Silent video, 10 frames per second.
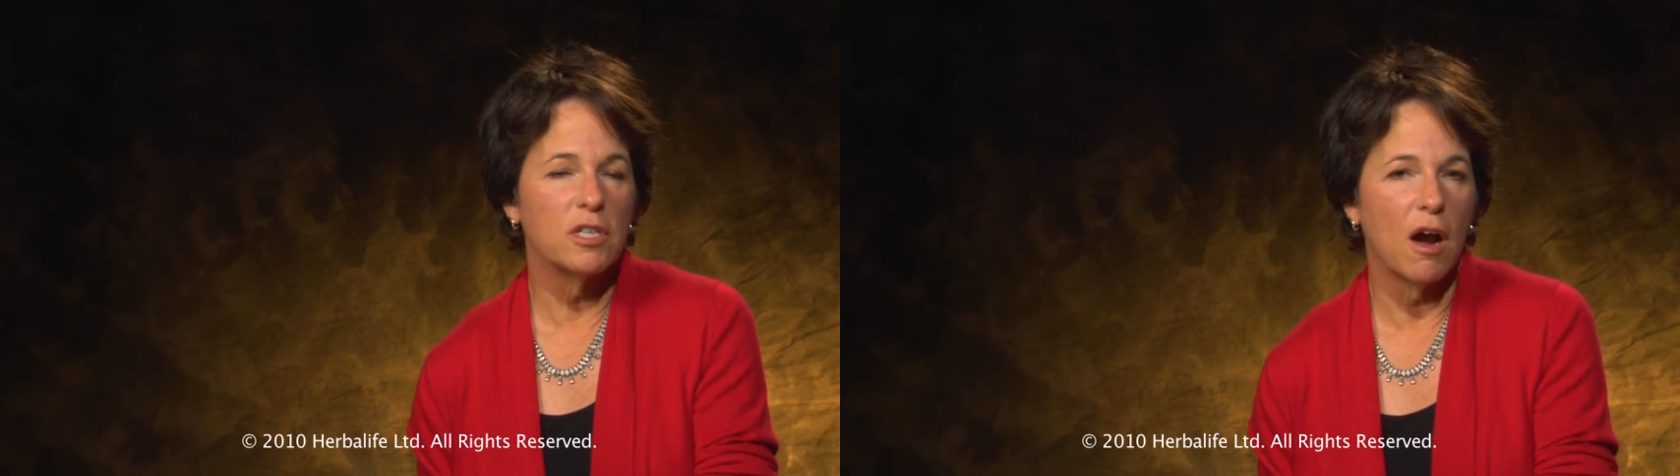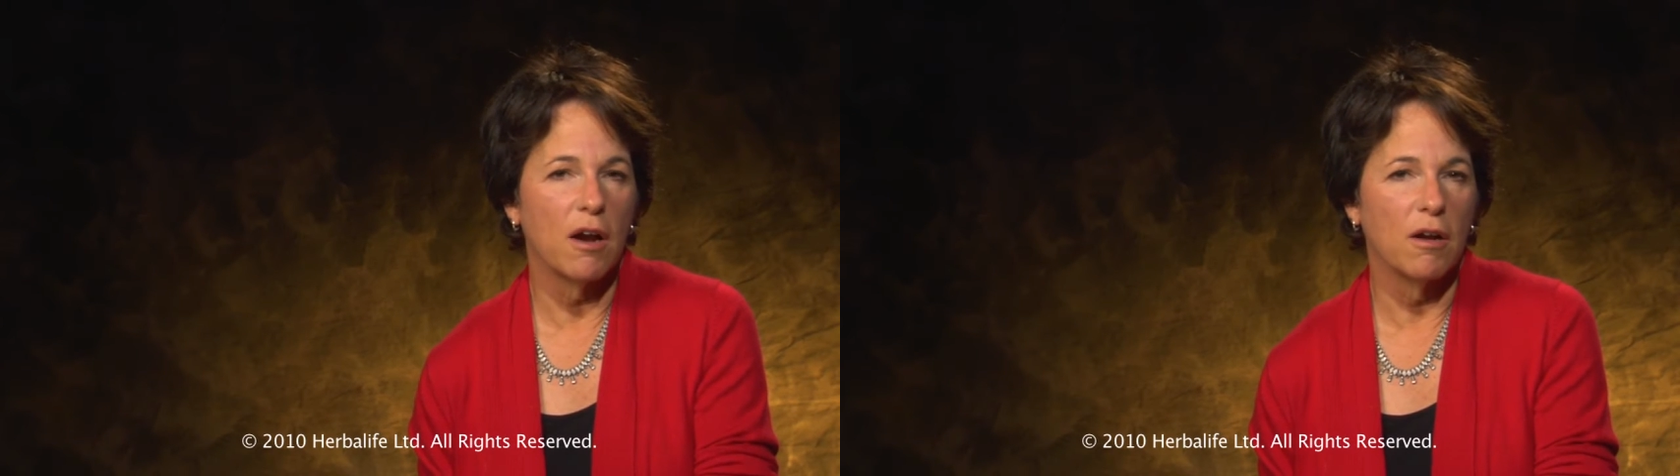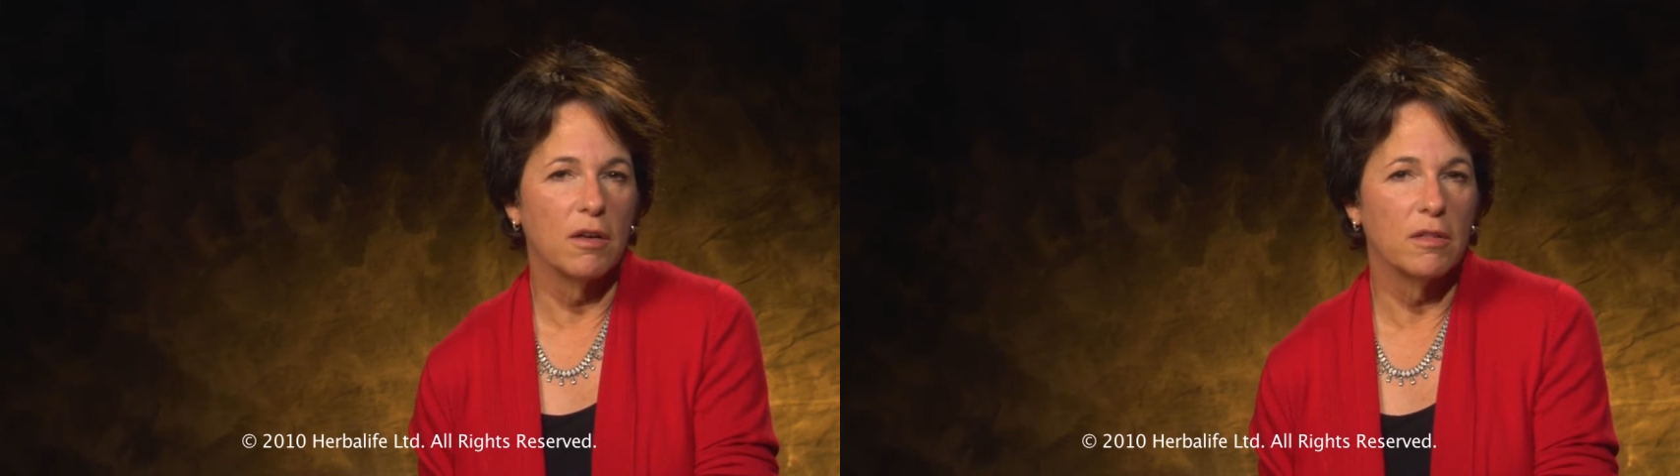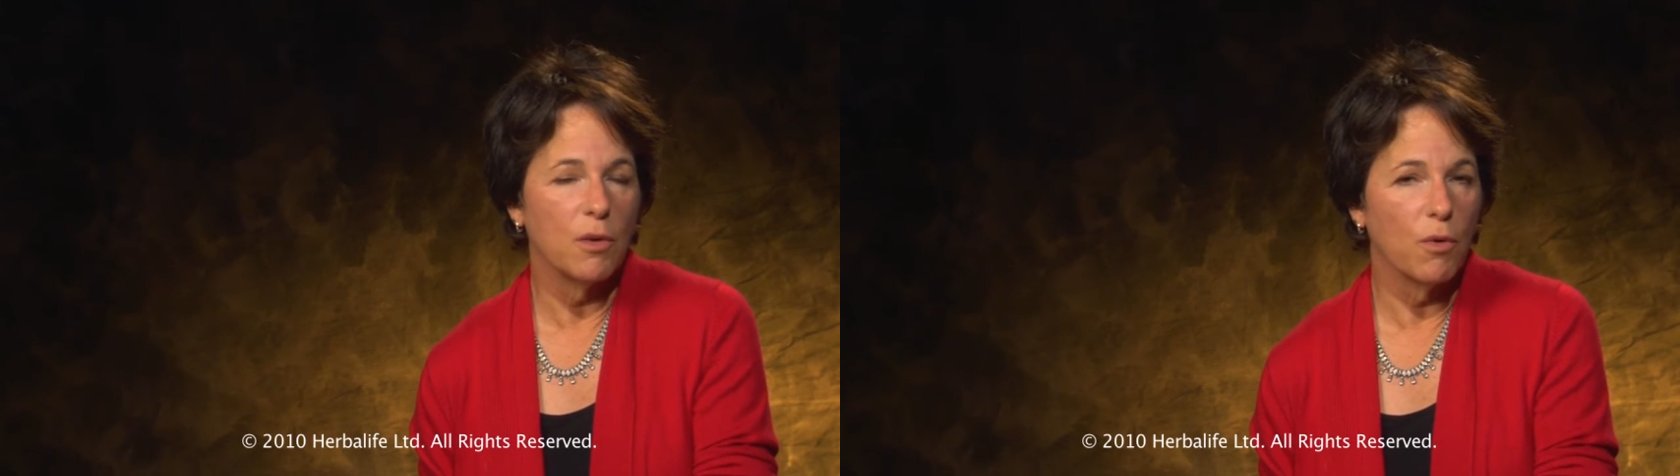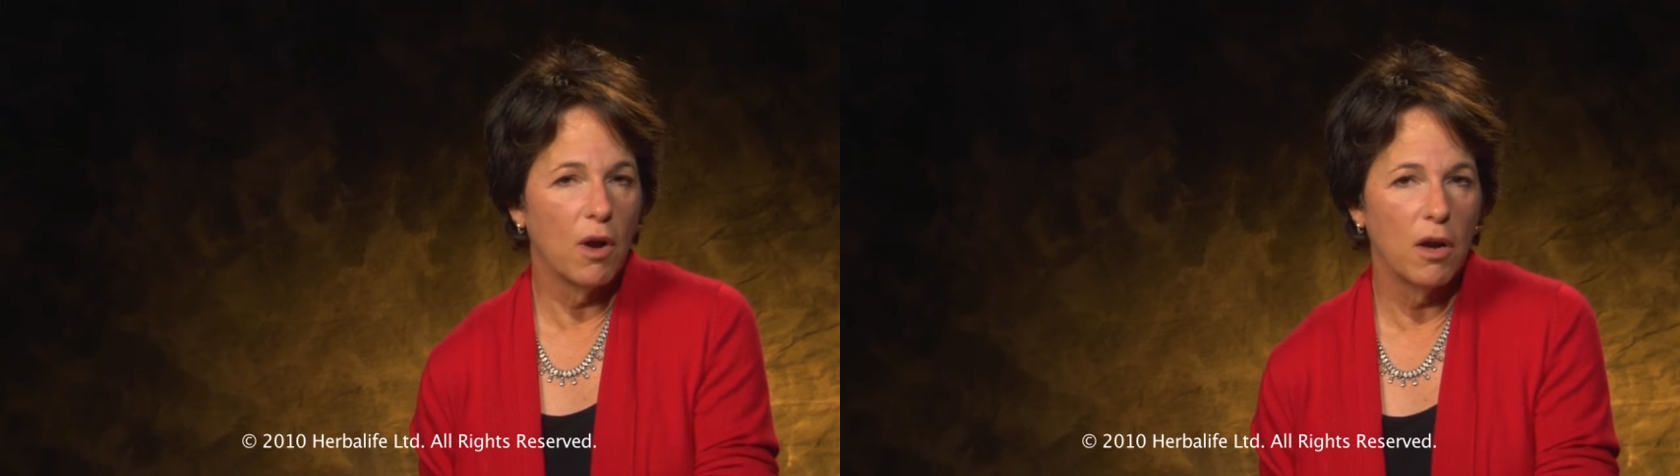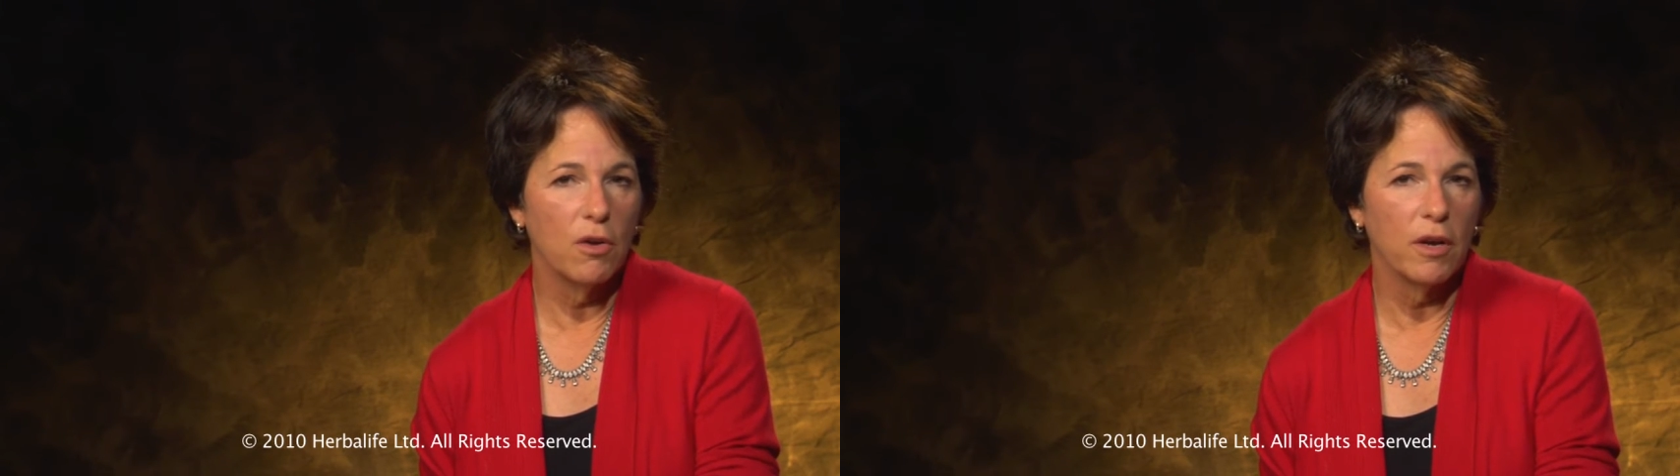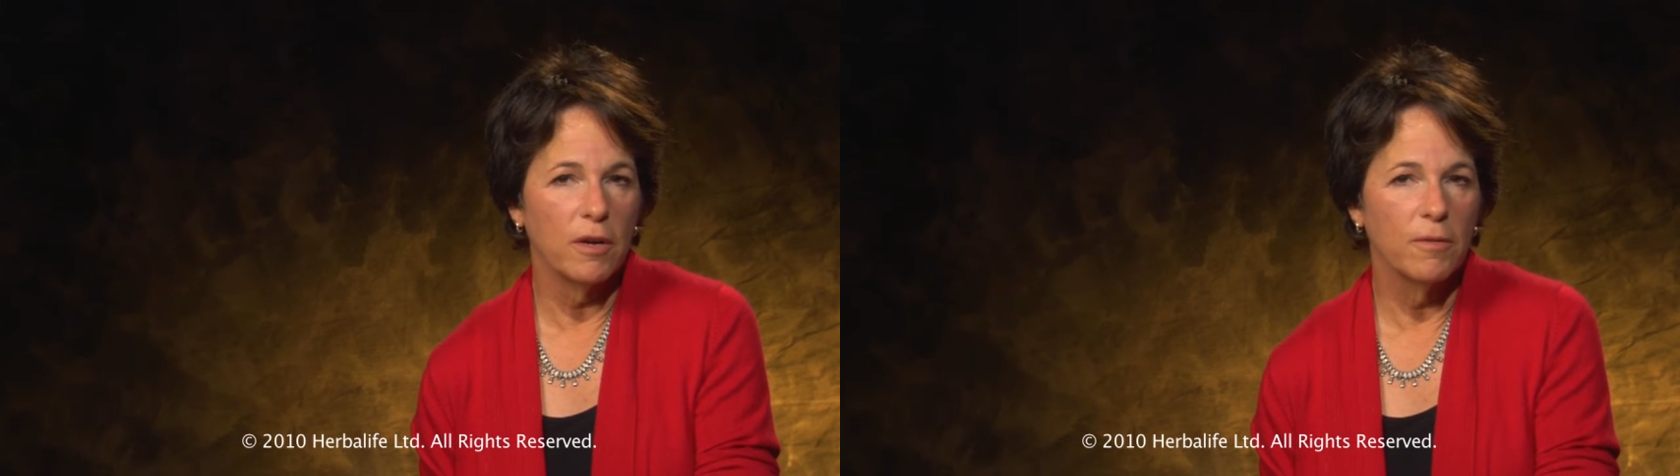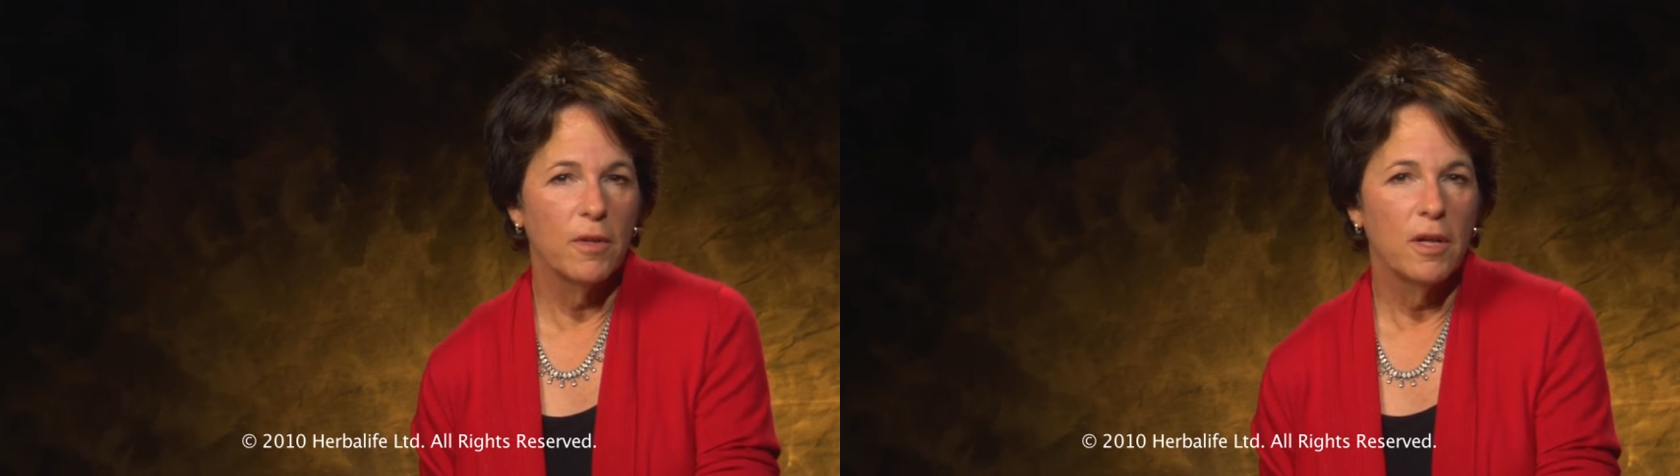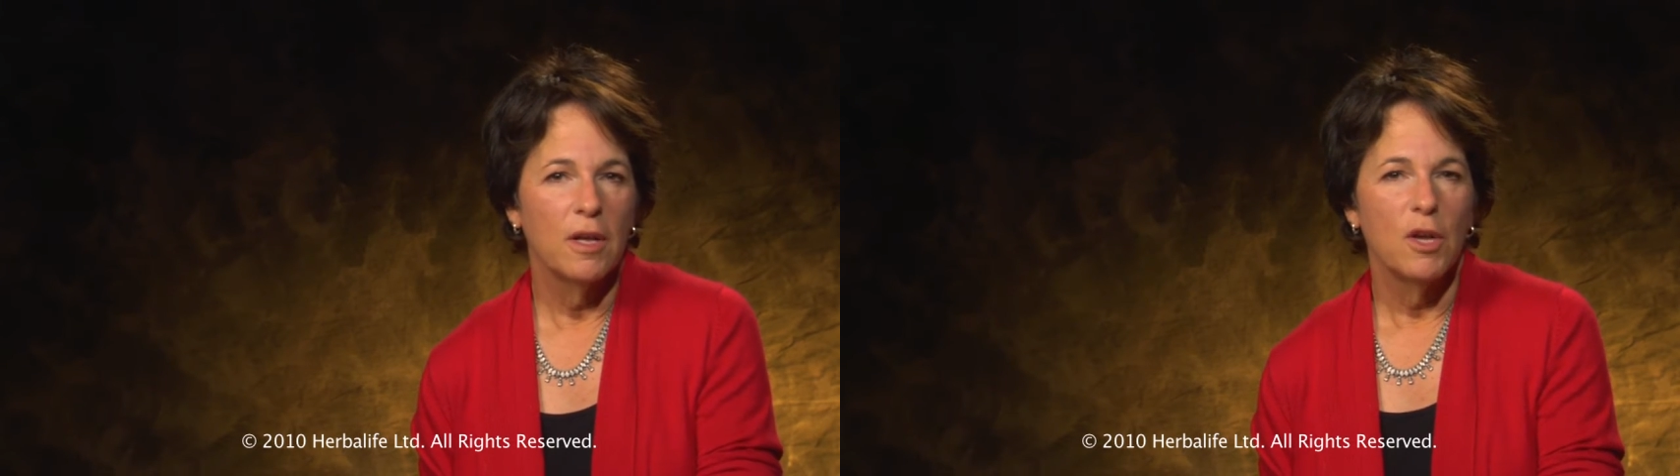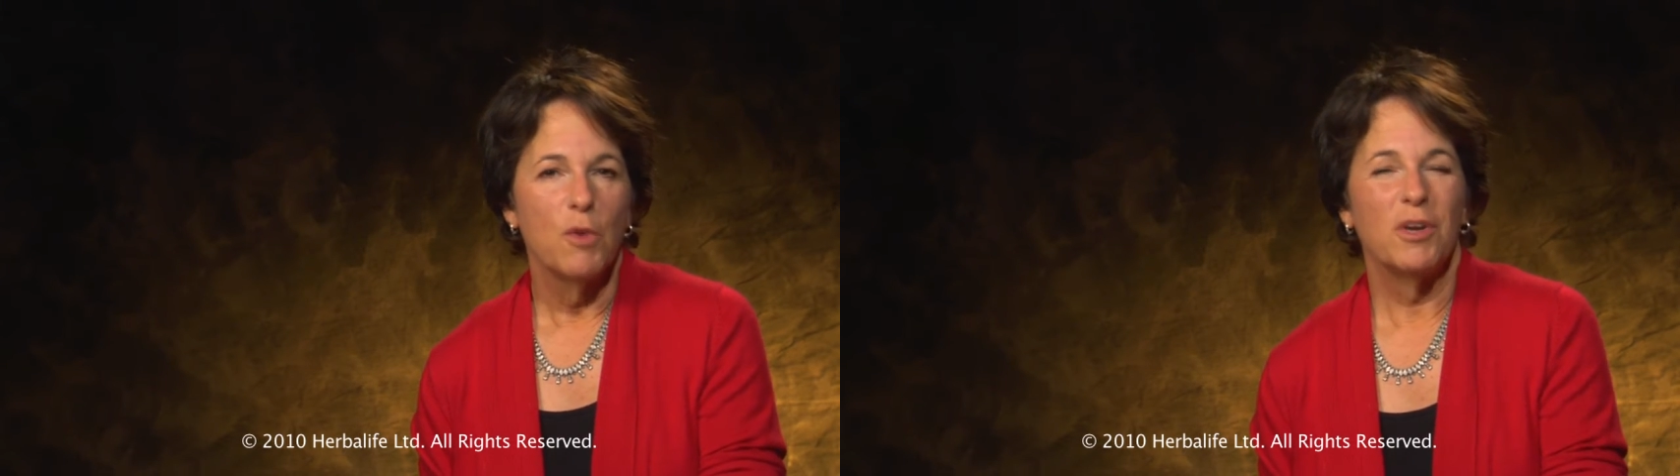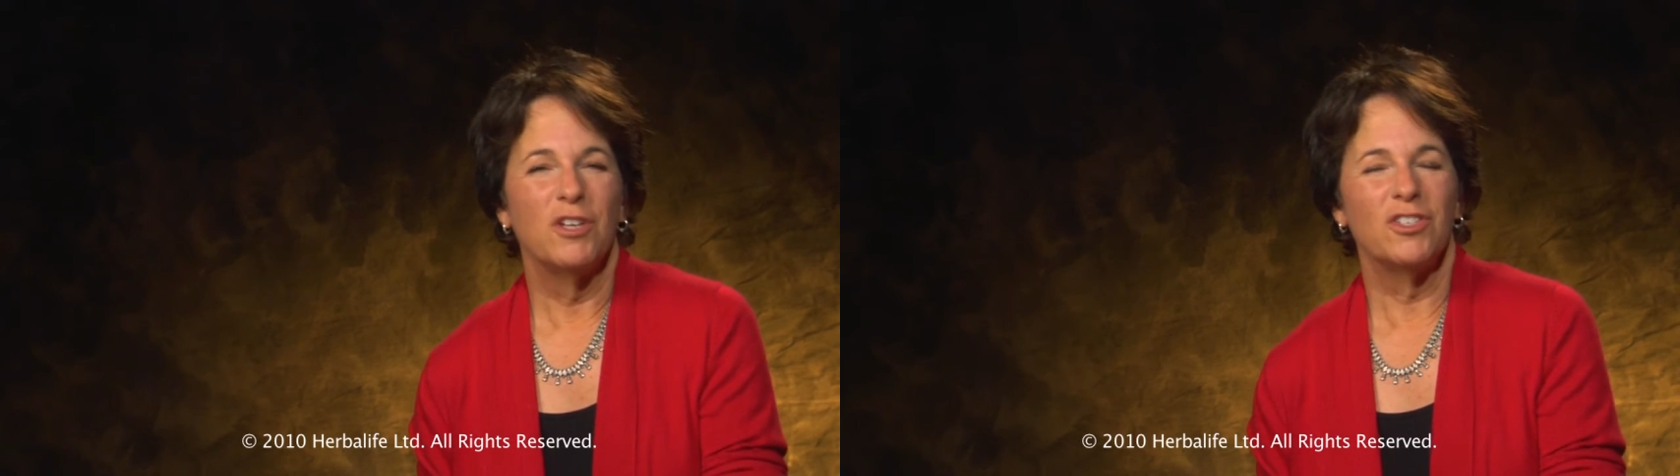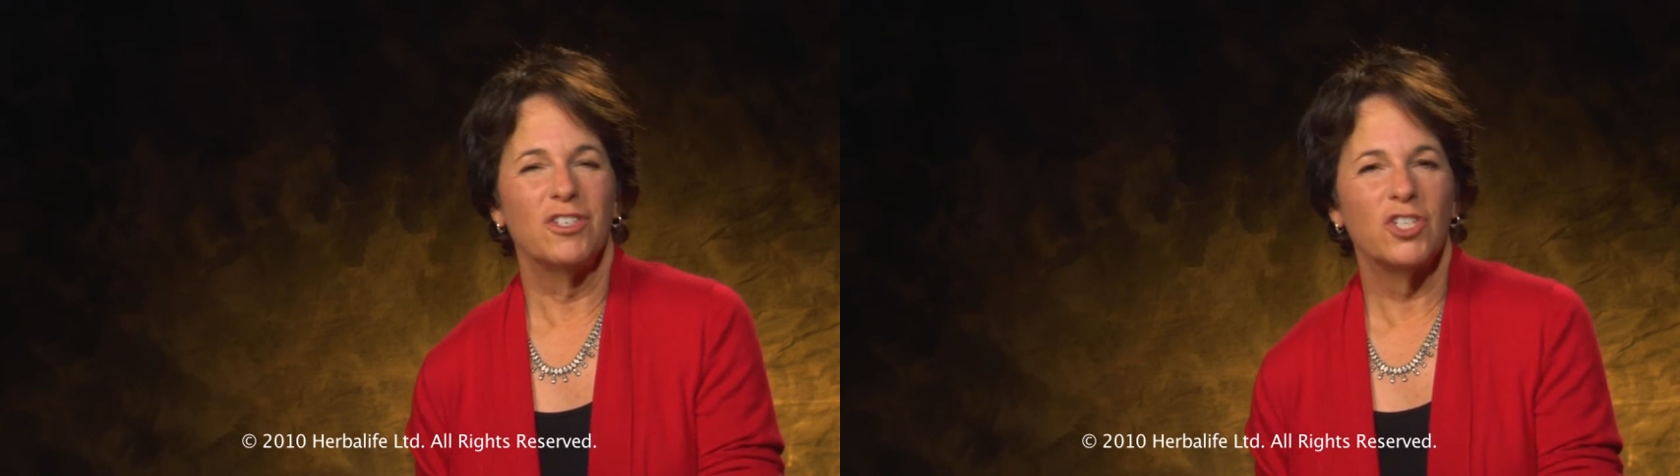tired and they were hungry. But I used to